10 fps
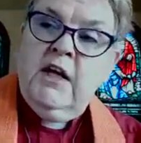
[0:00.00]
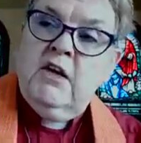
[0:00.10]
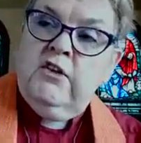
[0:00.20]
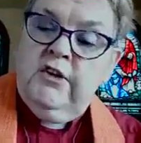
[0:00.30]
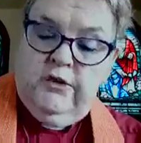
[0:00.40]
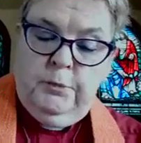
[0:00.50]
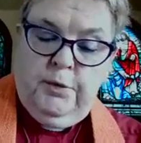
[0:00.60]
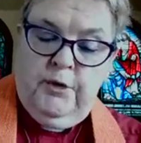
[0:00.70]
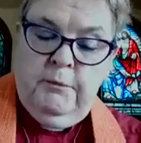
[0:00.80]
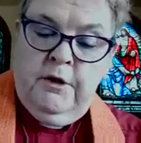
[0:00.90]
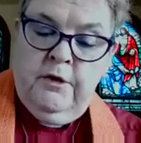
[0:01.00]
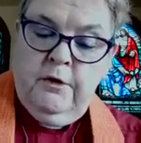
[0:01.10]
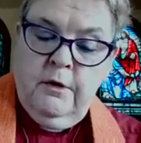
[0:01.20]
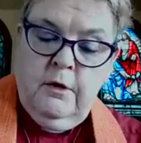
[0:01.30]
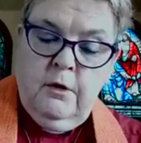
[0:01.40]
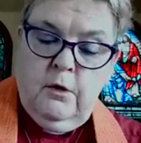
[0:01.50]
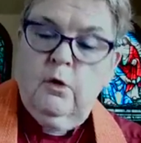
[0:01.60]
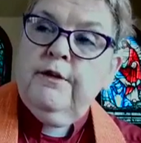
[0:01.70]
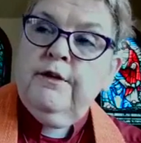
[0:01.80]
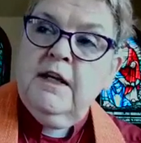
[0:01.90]
and disappointment
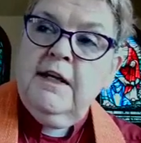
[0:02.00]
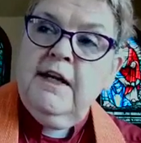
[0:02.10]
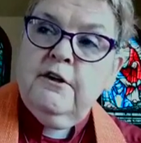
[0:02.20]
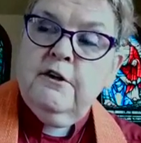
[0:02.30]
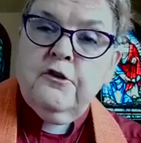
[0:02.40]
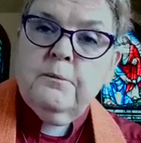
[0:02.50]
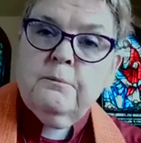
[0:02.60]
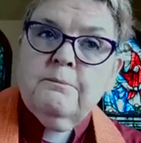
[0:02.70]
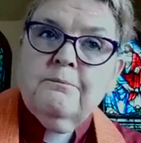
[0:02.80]
over their leaders